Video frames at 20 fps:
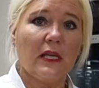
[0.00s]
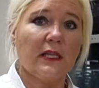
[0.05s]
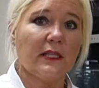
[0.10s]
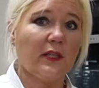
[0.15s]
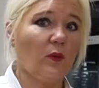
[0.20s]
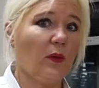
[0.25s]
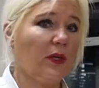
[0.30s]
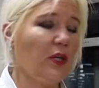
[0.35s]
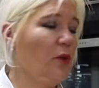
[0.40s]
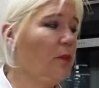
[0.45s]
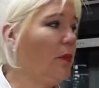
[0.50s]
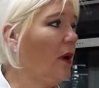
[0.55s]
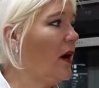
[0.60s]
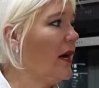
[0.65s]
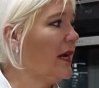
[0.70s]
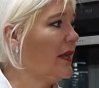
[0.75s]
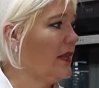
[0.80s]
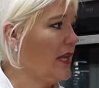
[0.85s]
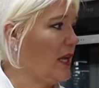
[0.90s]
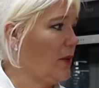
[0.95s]
So when you
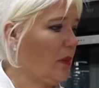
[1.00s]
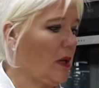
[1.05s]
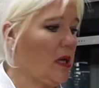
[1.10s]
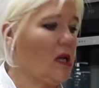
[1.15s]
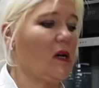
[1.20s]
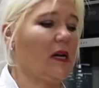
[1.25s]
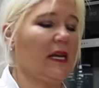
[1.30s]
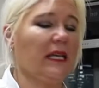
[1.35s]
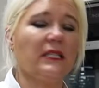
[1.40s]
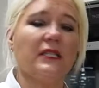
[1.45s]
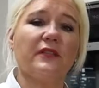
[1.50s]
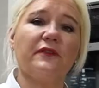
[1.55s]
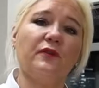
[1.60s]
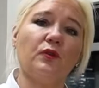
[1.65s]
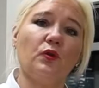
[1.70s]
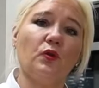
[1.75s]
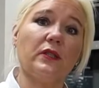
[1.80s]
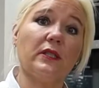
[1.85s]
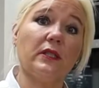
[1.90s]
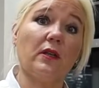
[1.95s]
buy the appliance,
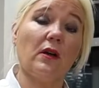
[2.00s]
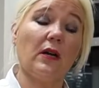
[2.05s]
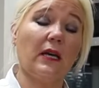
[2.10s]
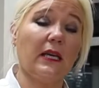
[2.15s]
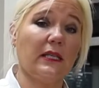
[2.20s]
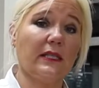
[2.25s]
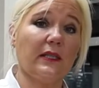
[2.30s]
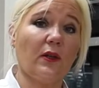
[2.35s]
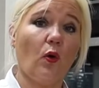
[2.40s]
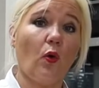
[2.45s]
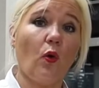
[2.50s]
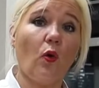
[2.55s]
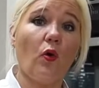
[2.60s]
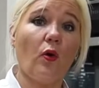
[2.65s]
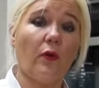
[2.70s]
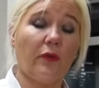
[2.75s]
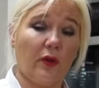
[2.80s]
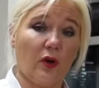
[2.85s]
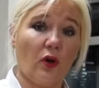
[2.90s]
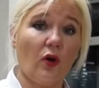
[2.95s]
full size
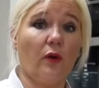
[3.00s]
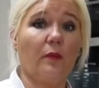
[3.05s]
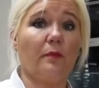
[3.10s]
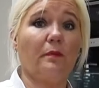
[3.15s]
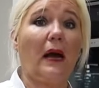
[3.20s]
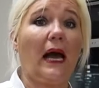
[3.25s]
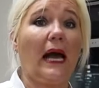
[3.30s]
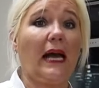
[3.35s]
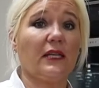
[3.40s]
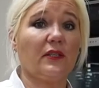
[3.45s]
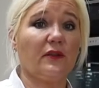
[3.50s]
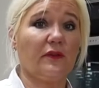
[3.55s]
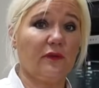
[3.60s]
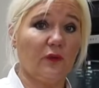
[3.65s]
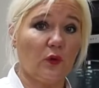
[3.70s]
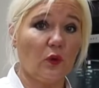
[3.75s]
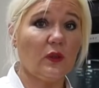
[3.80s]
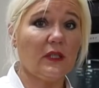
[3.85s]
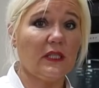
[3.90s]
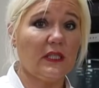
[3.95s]
or the compact
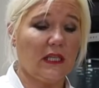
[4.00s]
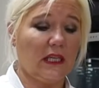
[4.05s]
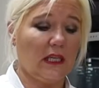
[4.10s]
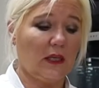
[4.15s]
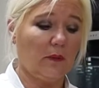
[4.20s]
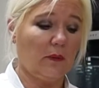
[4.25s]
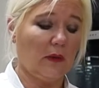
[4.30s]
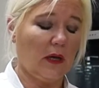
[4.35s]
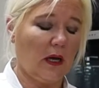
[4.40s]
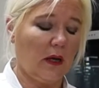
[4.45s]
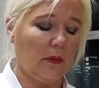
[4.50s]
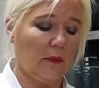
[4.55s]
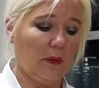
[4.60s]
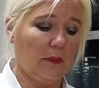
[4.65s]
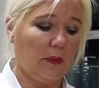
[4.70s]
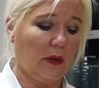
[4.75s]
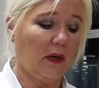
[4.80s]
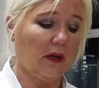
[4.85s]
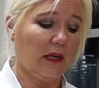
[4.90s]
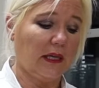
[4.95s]
full steam
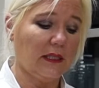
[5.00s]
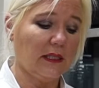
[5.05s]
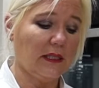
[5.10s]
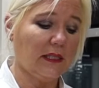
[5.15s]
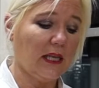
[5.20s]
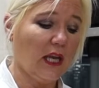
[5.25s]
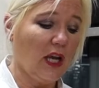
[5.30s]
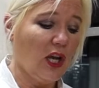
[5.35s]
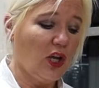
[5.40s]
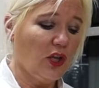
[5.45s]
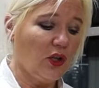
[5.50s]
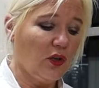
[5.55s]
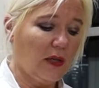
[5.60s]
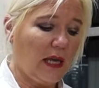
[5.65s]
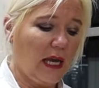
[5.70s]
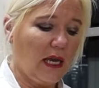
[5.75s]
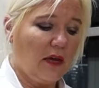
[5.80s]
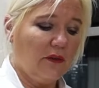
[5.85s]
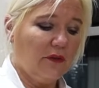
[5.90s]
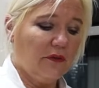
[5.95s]
appliance, you
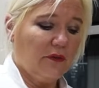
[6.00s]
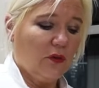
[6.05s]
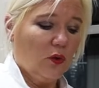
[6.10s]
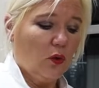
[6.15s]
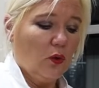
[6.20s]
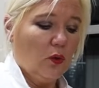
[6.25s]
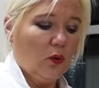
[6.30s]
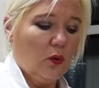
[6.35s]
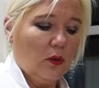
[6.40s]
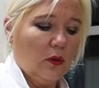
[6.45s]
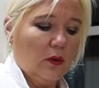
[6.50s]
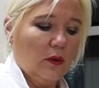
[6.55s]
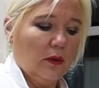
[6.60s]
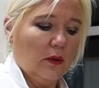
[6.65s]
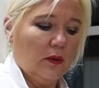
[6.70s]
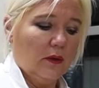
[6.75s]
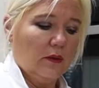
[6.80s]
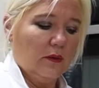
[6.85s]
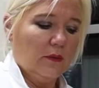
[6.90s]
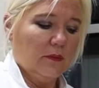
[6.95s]
get a full
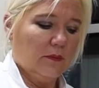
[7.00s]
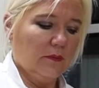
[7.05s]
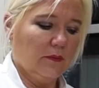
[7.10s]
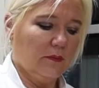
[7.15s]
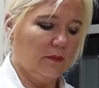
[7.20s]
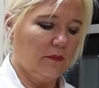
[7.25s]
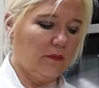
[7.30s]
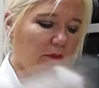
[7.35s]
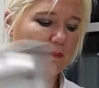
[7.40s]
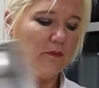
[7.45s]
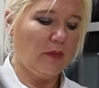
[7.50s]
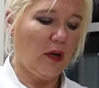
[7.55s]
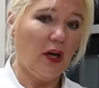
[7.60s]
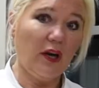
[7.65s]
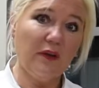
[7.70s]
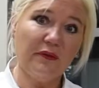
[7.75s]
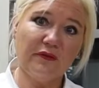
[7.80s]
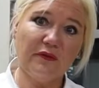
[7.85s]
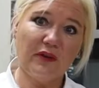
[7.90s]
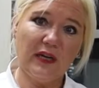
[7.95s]

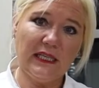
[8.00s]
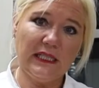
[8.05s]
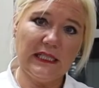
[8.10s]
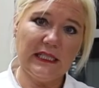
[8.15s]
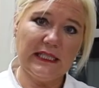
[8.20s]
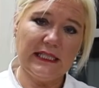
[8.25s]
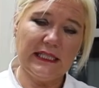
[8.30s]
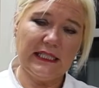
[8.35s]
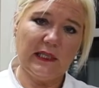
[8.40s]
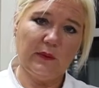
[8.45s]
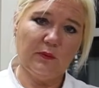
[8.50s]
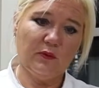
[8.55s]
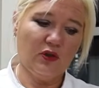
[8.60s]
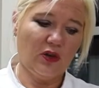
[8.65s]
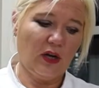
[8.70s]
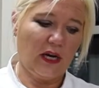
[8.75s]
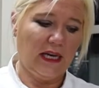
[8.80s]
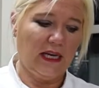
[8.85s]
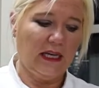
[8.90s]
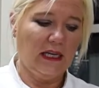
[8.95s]
perforated steam
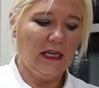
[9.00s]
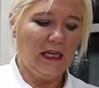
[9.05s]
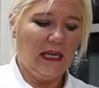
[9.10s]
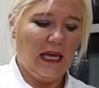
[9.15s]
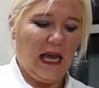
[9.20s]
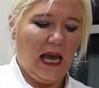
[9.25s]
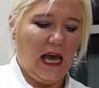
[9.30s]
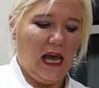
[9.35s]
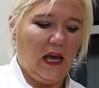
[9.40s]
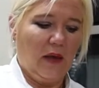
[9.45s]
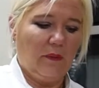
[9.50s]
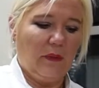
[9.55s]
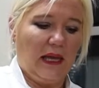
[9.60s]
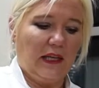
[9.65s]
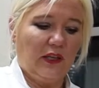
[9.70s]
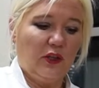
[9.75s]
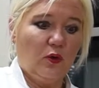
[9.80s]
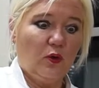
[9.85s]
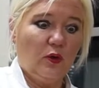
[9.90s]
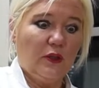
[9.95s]
tray, and
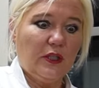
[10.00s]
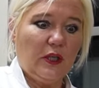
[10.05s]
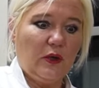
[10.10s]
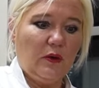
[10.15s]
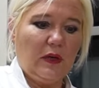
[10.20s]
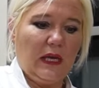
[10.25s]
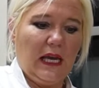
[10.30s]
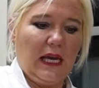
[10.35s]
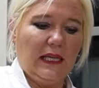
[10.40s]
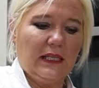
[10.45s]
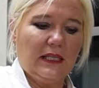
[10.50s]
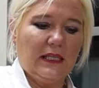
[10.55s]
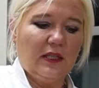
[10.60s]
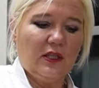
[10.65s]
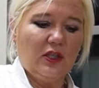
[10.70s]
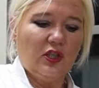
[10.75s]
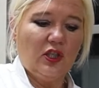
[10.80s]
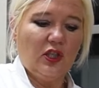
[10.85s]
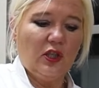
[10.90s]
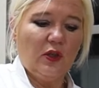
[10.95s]
you also get
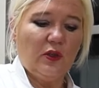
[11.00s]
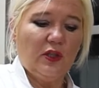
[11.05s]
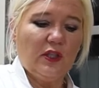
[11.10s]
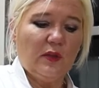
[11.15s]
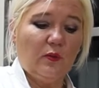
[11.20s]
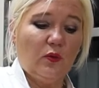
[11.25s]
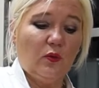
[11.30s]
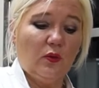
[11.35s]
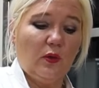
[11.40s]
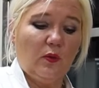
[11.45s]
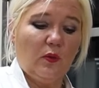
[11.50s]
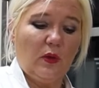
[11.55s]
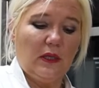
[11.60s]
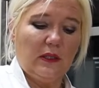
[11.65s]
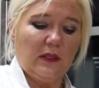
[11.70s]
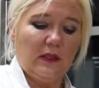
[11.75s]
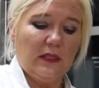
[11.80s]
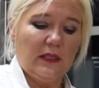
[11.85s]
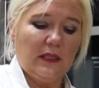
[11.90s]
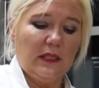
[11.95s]
two smaller
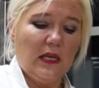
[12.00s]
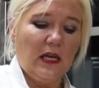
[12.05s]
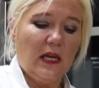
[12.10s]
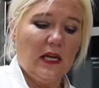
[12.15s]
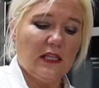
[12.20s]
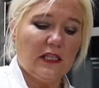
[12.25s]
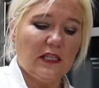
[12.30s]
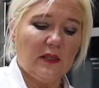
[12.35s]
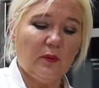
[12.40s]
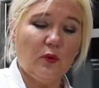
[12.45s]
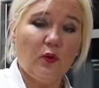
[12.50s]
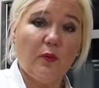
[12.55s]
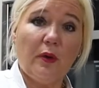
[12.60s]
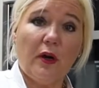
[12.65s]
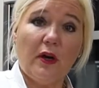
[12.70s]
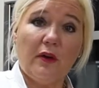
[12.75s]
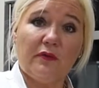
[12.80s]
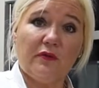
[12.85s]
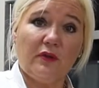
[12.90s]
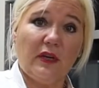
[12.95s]
ones, a small
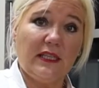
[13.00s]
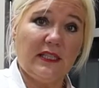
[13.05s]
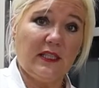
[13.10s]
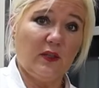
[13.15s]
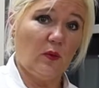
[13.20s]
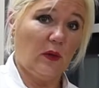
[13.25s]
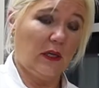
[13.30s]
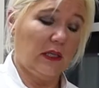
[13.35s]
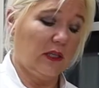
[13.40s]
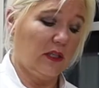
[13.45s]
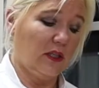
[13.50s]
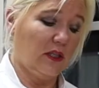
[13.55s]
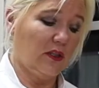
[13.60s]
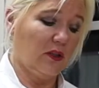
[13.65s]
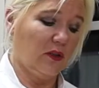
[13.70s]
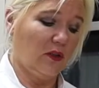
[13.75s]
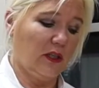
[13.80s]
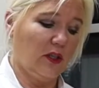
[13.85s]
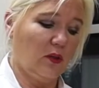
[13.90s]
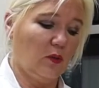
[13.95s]
perforated one and a
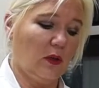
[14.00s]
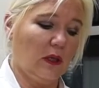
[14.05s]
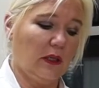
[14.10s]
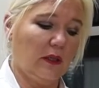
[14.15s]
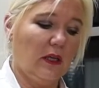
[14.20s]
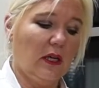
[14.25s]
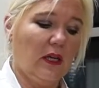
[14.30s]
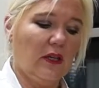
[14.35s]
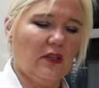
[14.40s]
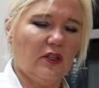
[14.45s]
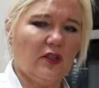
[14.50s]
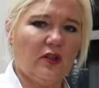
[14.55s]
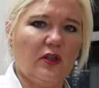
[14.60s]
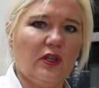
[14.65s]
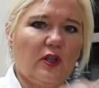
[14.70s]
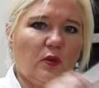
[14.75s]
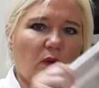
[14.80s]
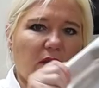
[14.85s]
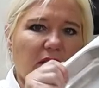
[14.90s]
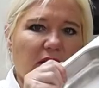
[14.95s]
solid one. The
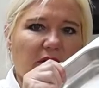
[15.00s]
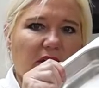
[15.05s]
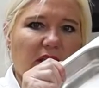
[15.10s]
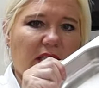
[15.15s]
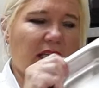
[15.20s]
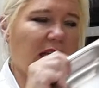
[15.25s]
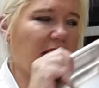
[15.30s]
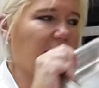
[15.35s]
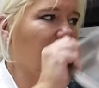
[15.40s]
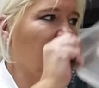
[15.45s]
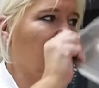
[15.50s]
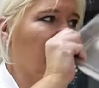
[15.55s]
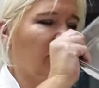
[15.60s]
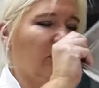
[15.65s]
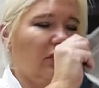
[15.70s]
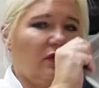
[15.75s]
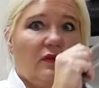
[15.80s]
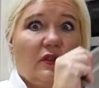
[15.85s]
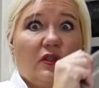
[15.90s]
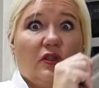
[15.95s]
solid one's fantastic for
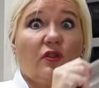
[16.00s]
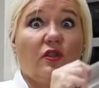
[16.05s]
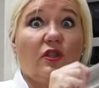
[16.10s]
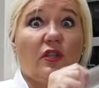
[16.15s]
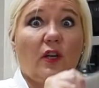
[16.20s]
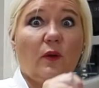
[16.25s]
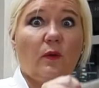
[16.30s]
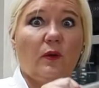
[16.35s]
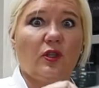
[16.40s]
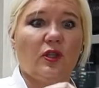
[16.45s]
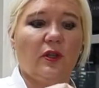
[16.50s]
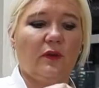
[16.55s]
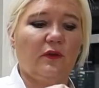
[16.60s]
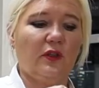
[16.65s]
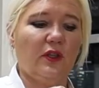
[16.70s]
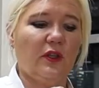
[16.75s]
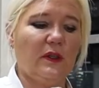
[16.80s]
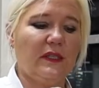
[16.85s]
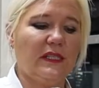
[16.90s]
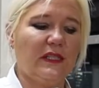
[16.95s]
the risotto, which I've
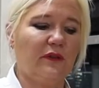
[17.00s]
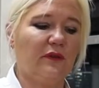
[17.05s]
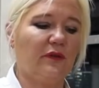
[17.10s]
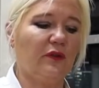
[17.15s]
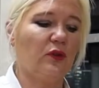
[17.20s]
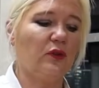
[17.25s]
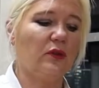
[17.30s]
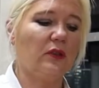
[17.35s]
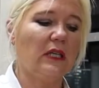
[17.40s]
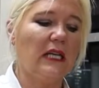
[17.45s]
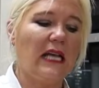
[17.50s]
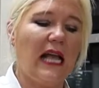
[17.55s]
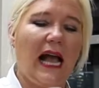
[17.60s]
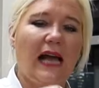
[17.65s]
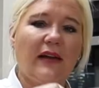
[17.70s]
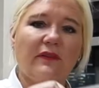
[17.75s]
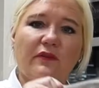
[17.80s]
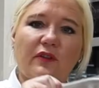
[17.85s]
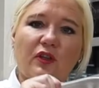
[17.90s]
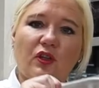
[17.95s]
used it for,
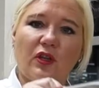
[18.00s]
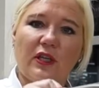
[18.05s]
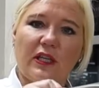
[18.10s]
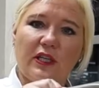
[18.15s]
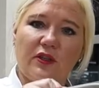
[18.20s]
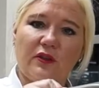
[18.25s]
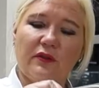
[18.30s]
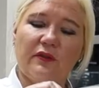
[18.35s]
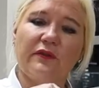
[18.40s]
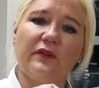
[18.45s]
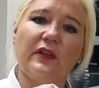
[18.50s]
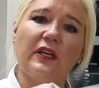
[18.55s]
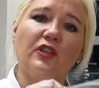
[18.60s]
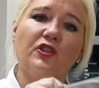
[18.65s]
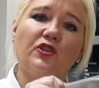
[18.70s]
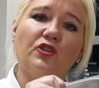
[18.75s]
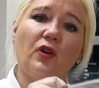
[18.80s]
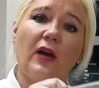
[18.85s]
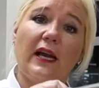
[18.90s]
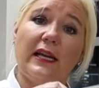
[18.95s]
and for cooking your
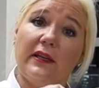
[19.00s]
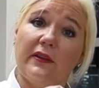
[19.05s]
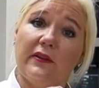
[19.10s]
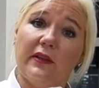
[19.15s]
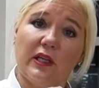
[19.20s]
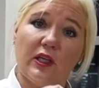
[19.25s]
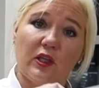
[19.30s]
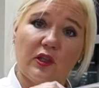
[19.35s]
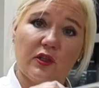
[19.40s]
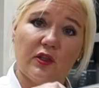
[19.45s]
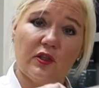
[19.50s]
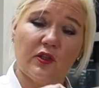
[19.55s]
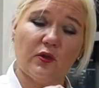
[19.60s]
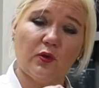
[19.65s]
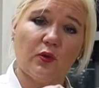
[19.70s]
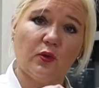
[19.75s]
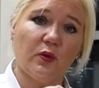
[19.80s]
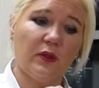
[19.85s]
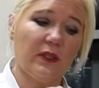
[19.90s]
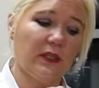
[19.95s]
fish or anything in a
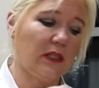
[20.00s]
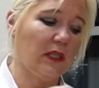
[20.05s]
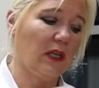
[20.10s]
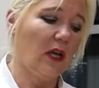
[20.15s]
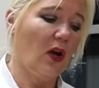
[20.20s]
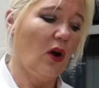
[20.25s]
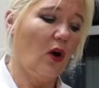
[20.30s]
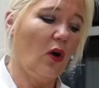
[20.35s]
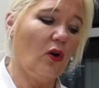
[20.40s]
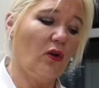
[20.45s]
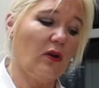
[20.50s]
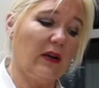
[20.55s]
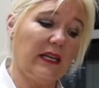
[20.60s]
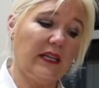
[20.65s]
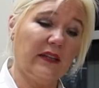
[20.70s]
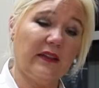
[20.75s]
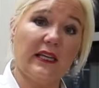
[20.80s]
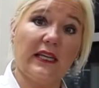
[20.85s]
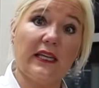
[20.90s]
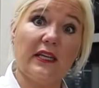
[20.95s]
sauce or
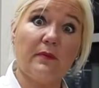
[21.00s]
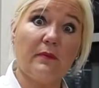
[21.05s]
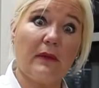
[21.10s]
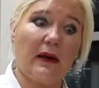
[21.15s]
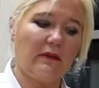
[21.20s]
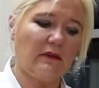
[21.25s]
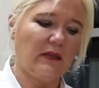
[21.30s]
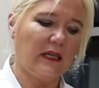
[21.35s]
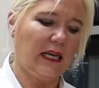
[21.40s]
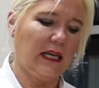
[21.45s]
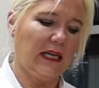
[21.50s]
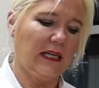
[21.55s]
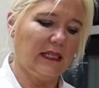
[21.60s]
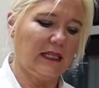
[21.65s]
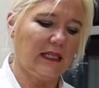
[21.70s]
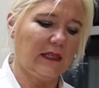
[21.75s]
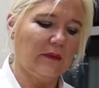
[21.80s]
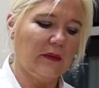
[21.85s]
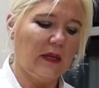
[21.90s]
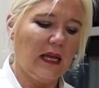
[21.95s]
anything in a
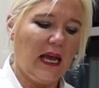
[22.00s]
marinade.